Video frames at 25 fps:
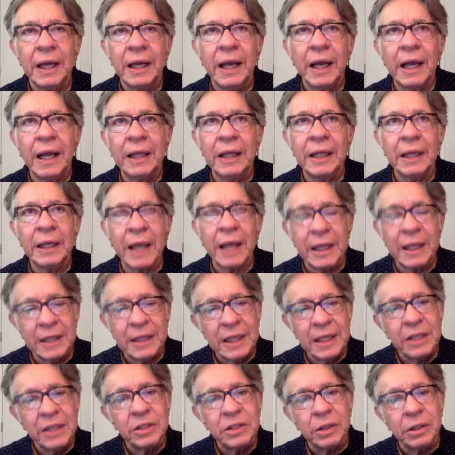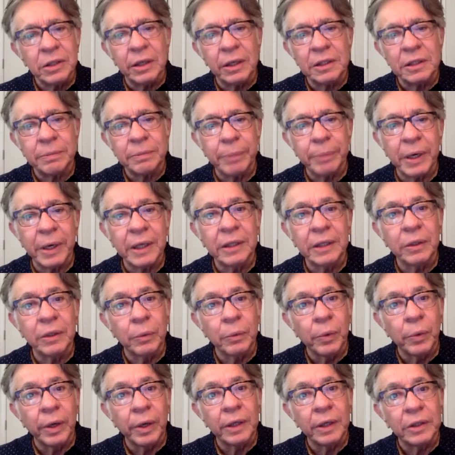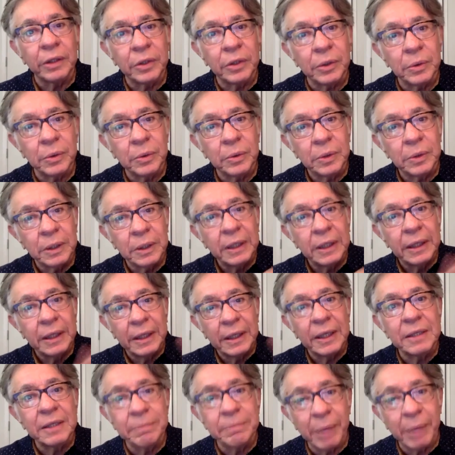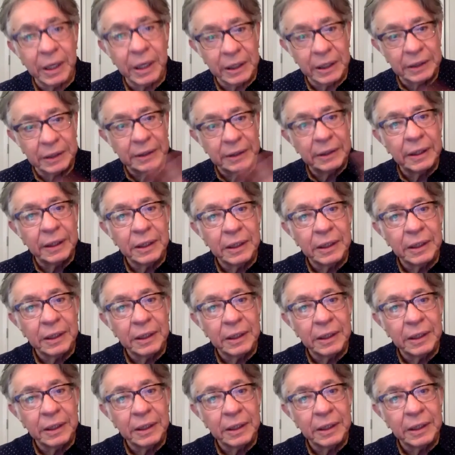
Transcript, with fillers: And then I think he started spreading the word to his buddies.